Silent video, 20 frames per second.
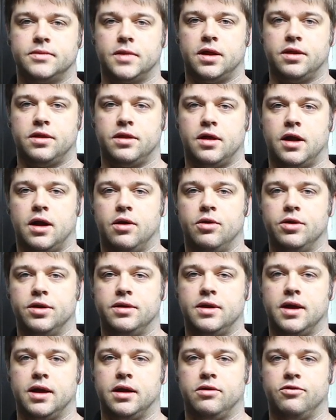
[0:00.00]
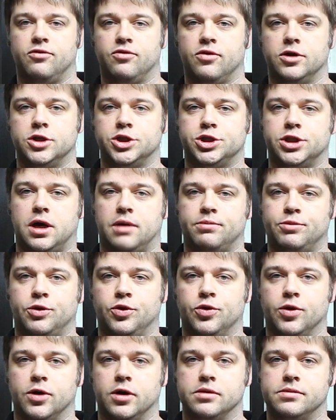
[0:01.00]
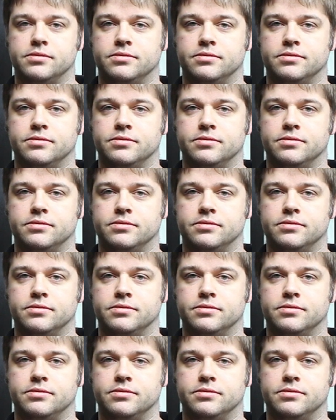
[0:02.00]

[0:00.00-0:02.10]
I thought I would take you for a shop tour